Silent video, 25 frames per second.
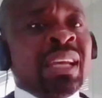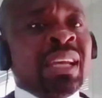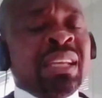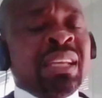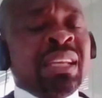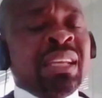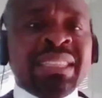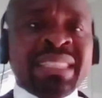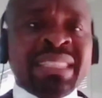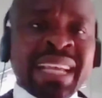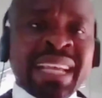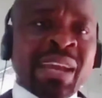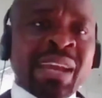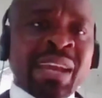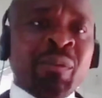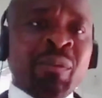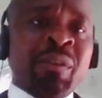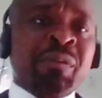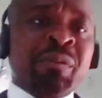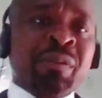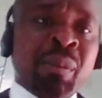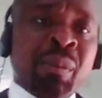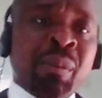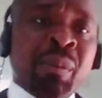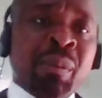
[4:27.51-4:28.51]
The takeaway
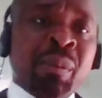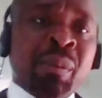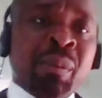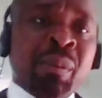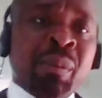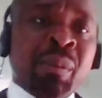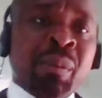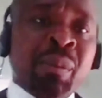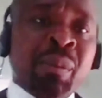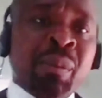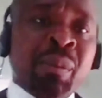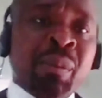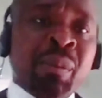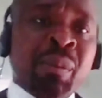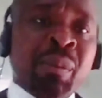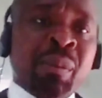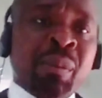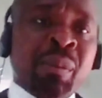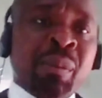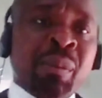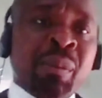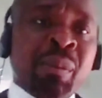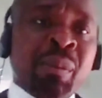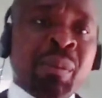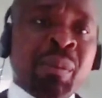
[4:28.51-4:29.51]
from one way is
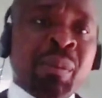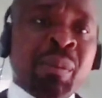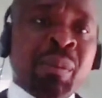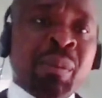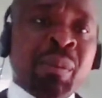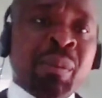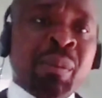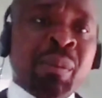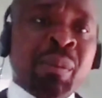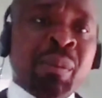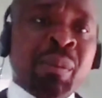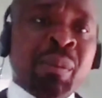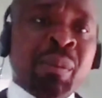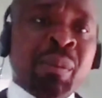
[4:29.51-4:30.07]
that there is